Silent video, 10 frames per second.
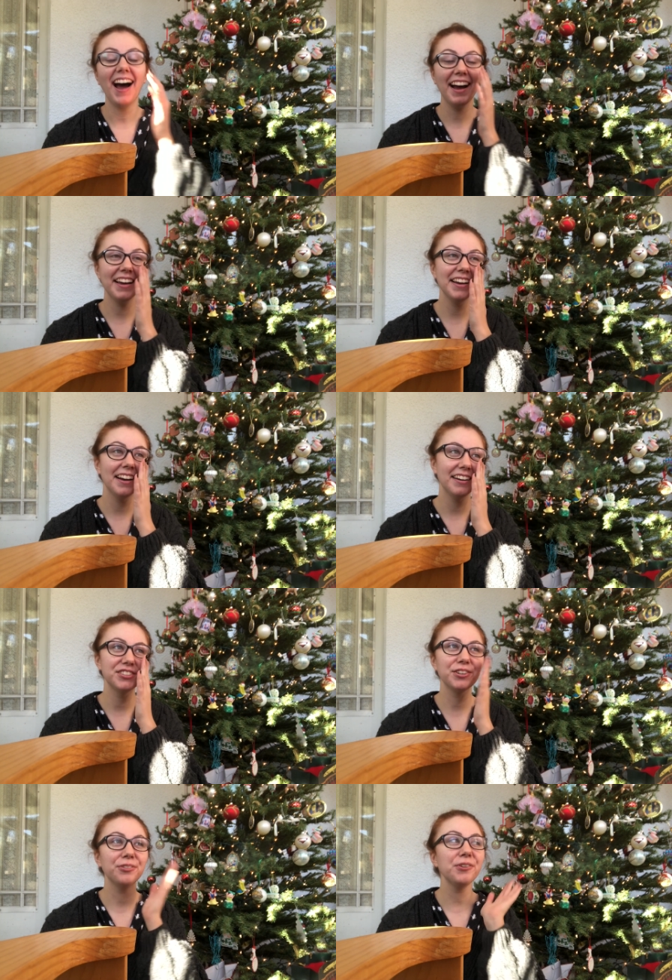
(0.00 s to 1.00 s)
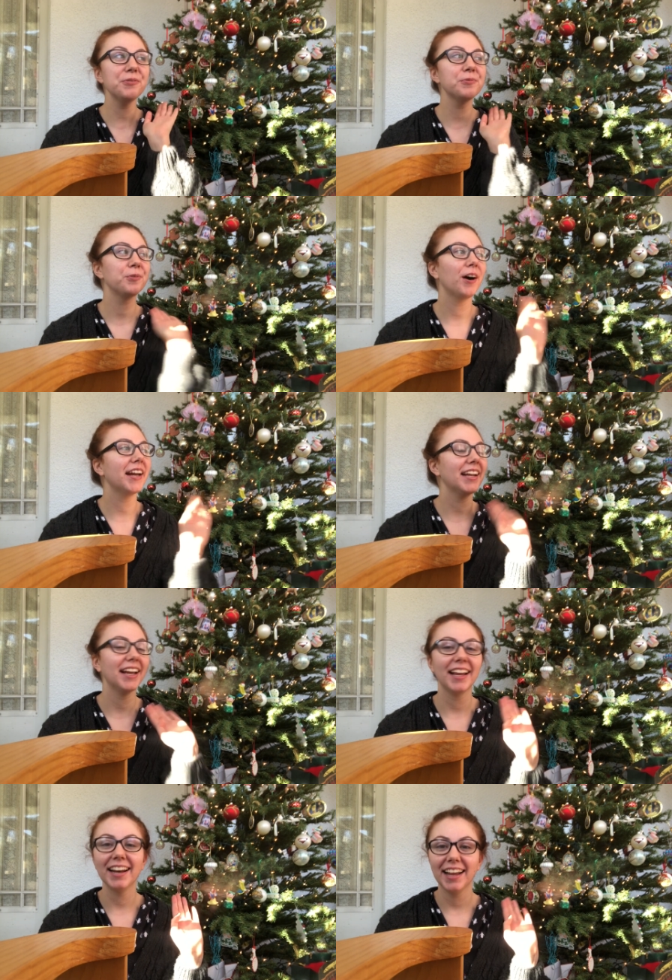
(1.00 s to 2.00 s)
I don't know
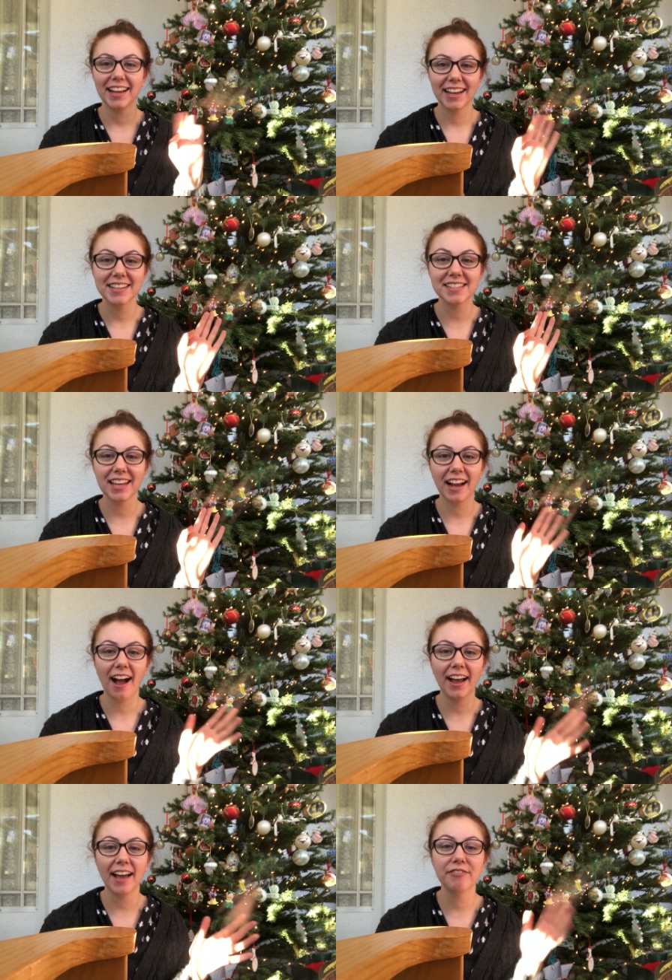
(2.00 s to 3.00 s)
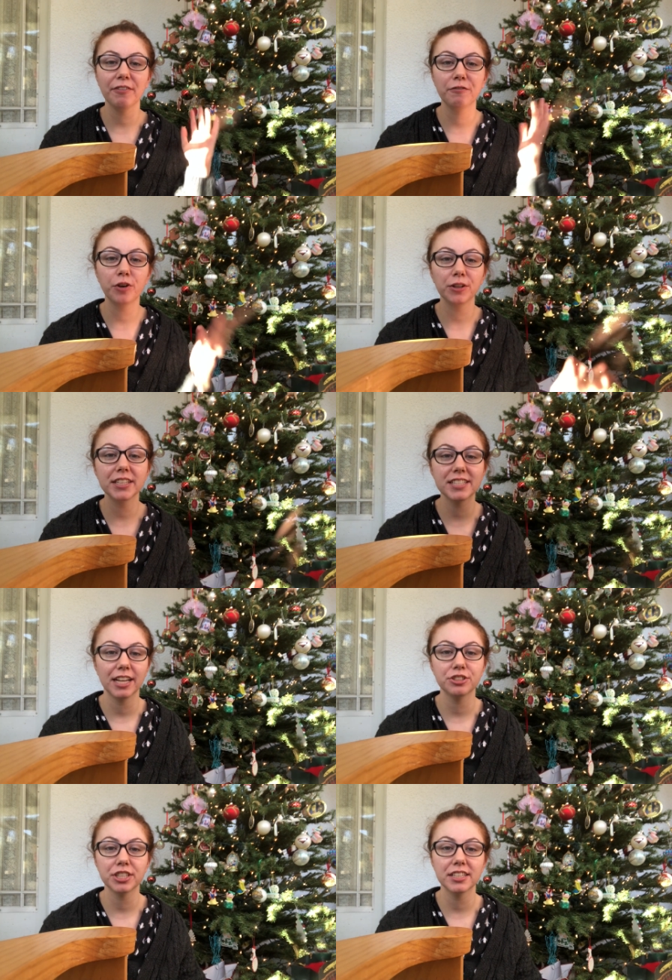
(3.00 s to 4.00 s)
what it is. Like I have full
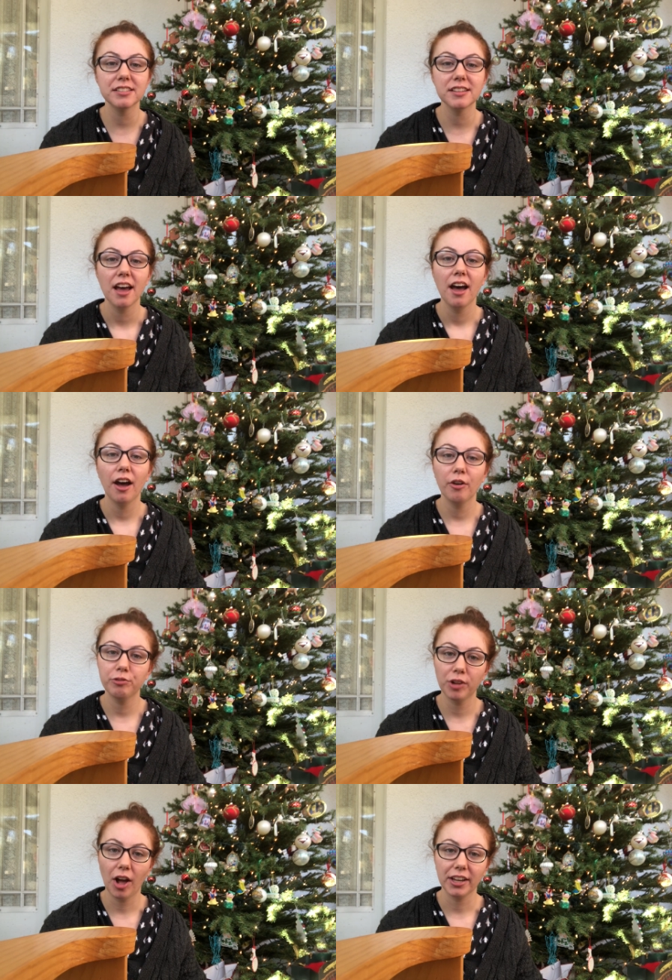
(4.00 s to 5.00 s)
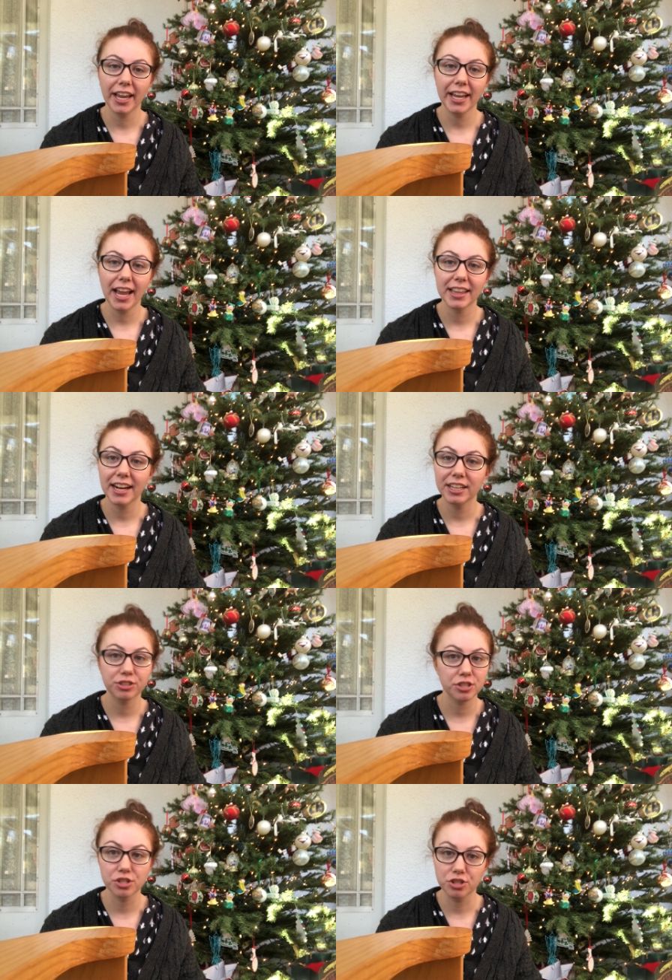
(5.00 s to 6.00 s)
intentions of vlogging and then I
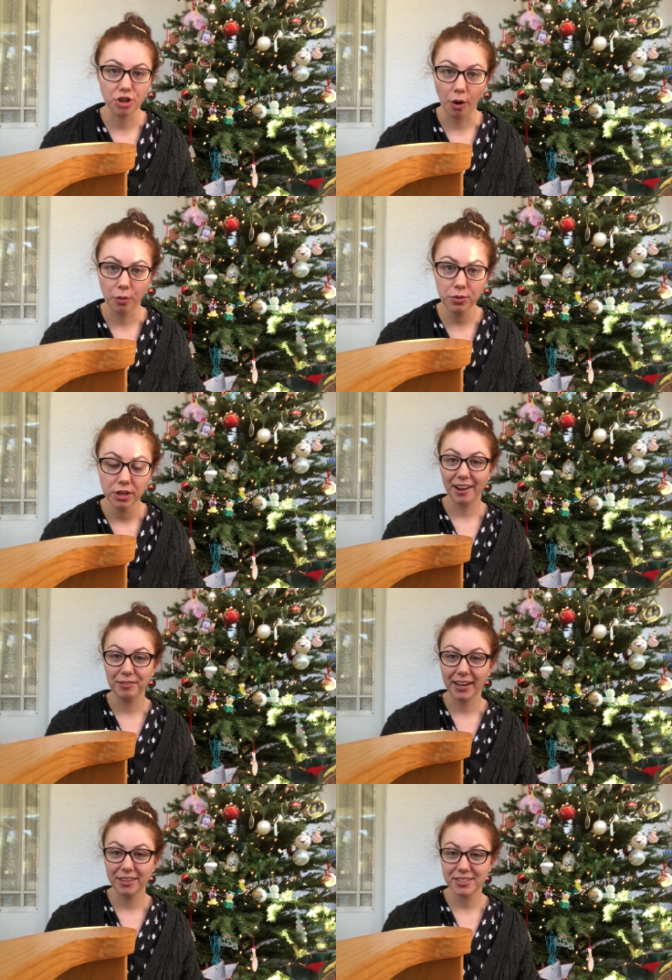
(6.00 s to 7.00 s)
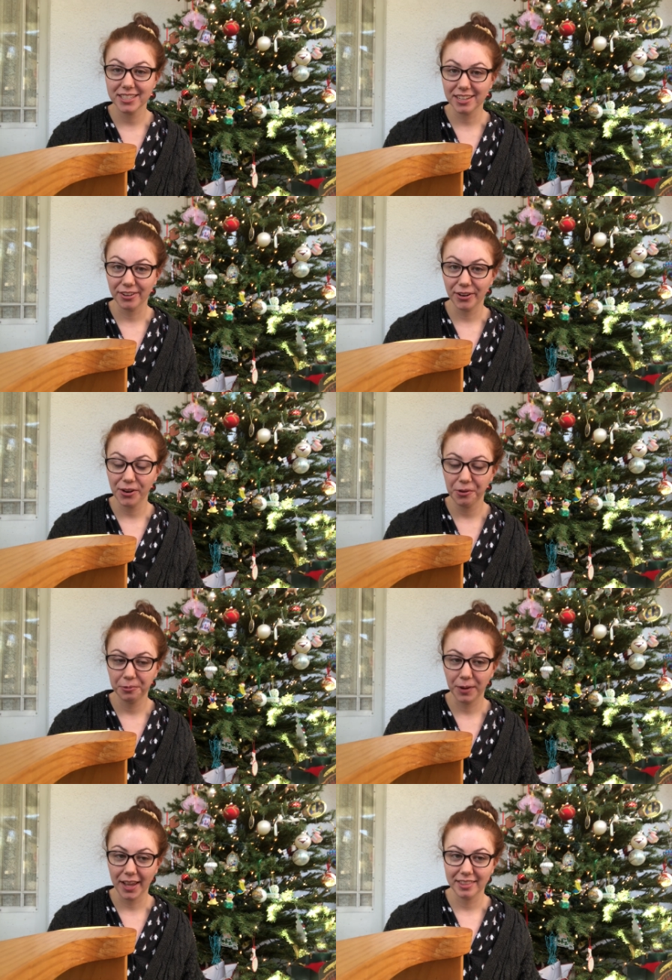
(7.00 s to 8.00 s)
just don't. I went out to dinner
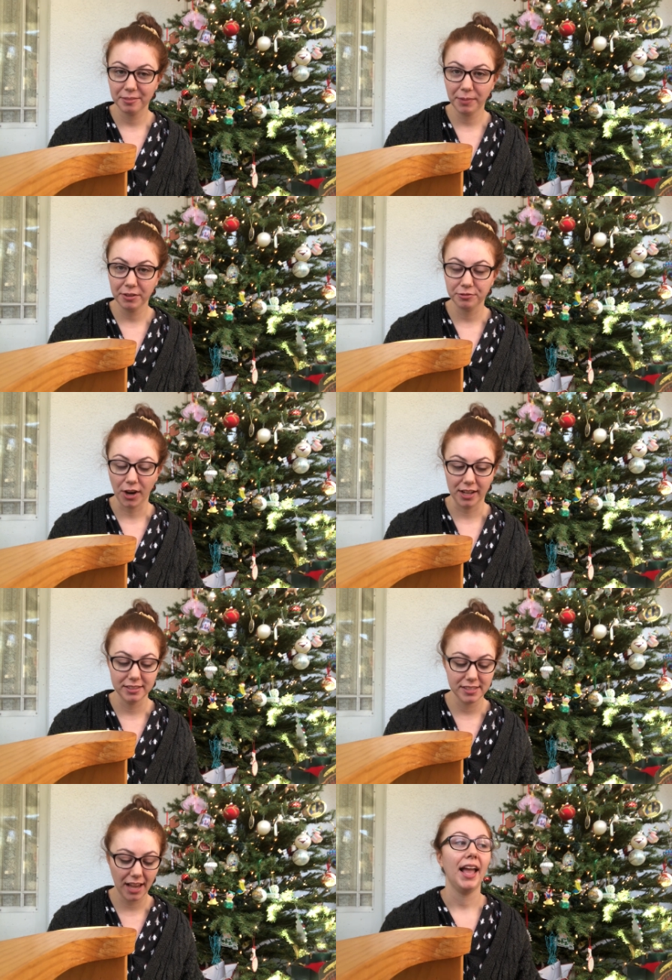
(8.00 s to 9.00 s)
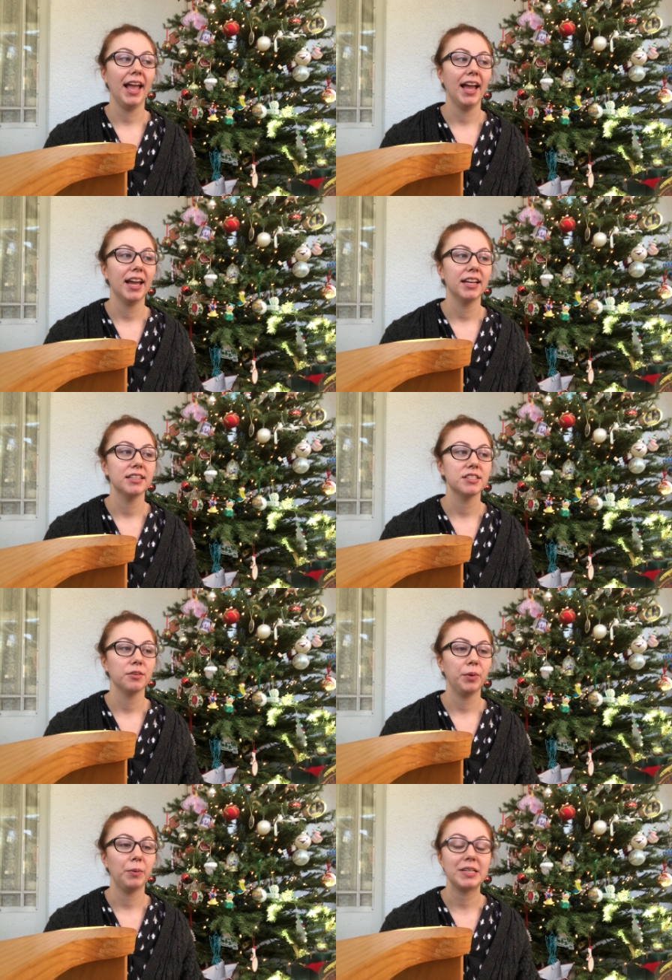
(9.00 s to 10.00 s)
with my friends and
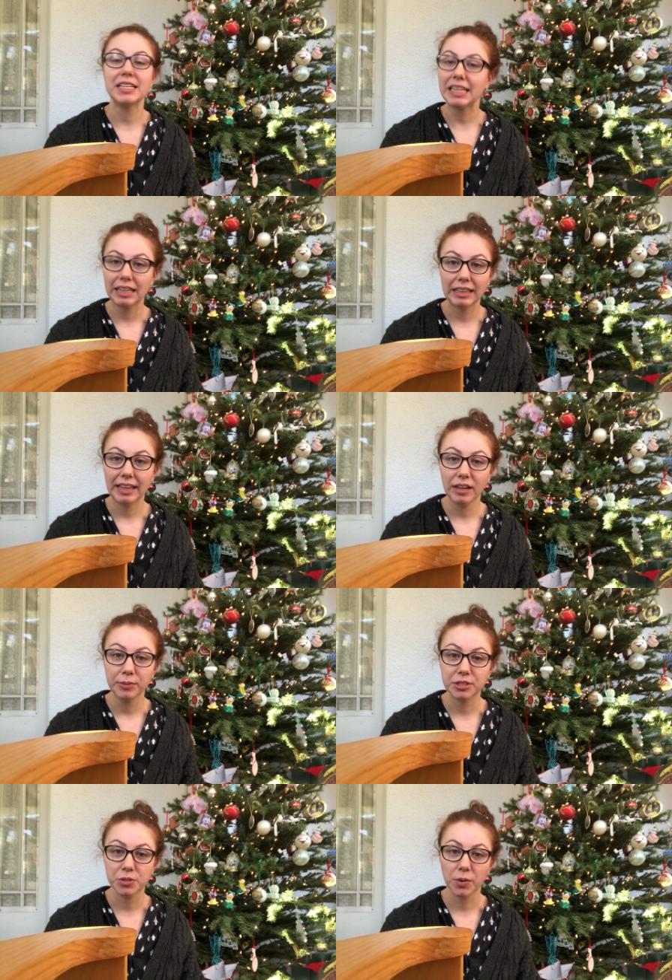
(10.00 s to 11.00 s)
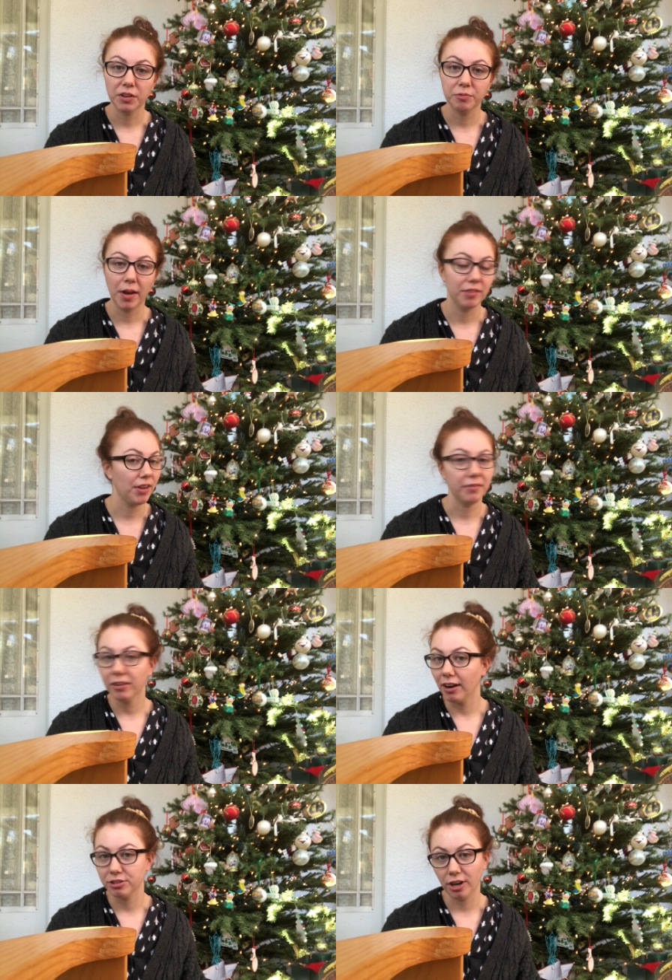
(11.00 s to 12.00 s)
we went to Eataly, which is one of my
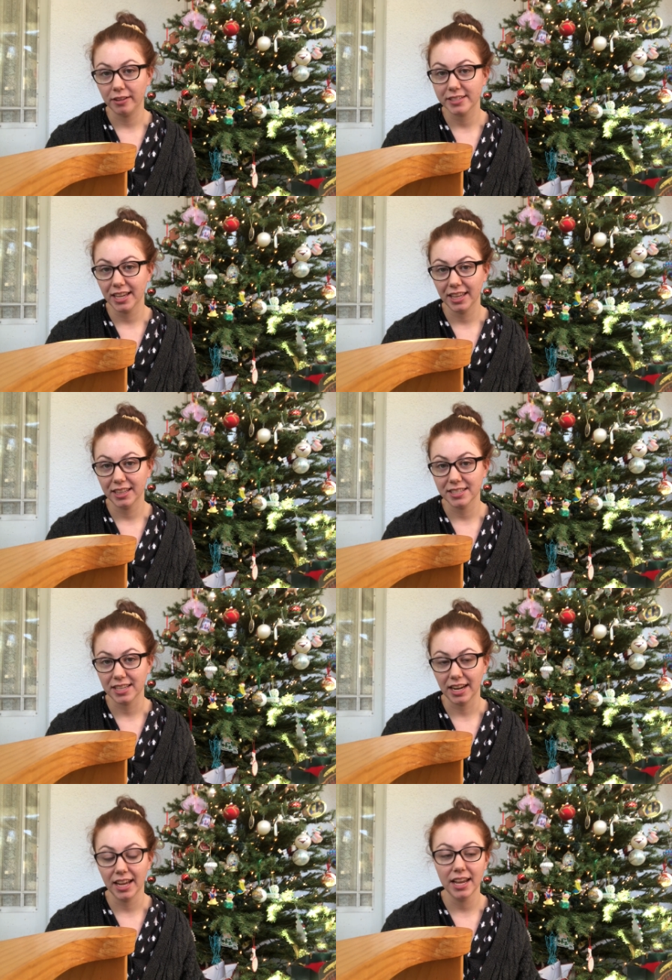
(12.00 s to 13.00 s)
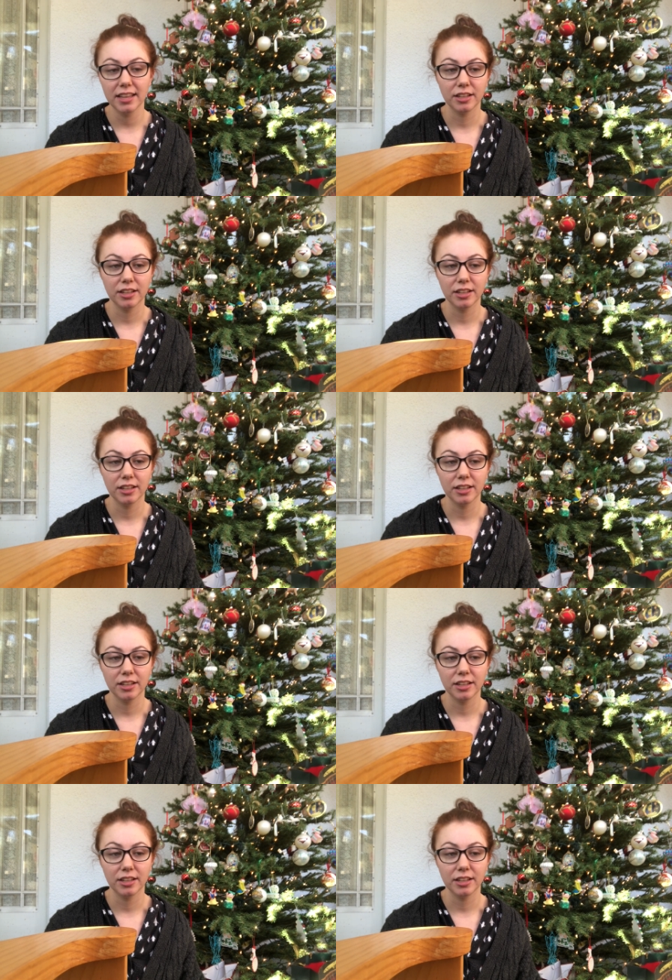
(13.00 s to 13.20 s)
favorite restaurants in the city.